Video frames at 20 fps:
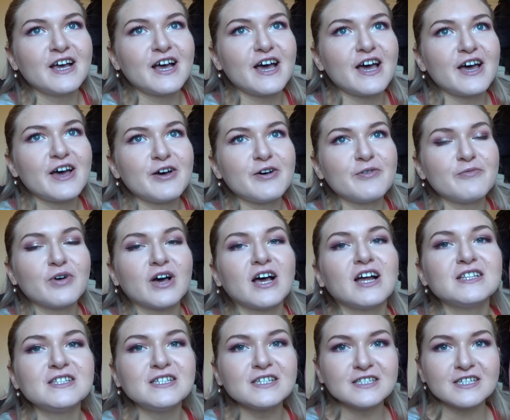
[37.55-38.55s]
Well, I
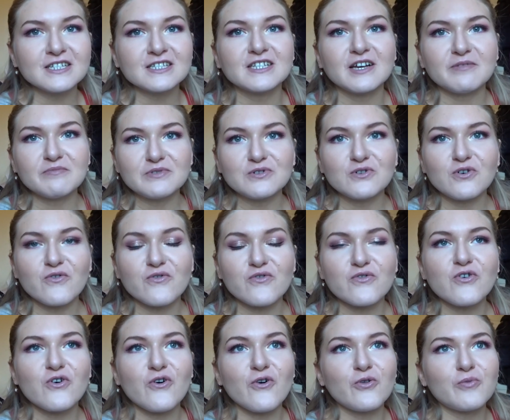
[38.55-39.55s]
had 6 exams
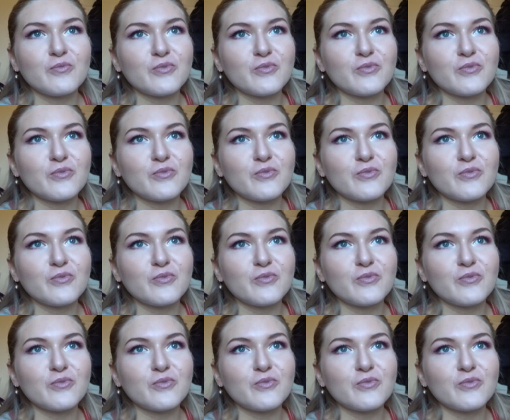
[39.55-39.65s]
overall,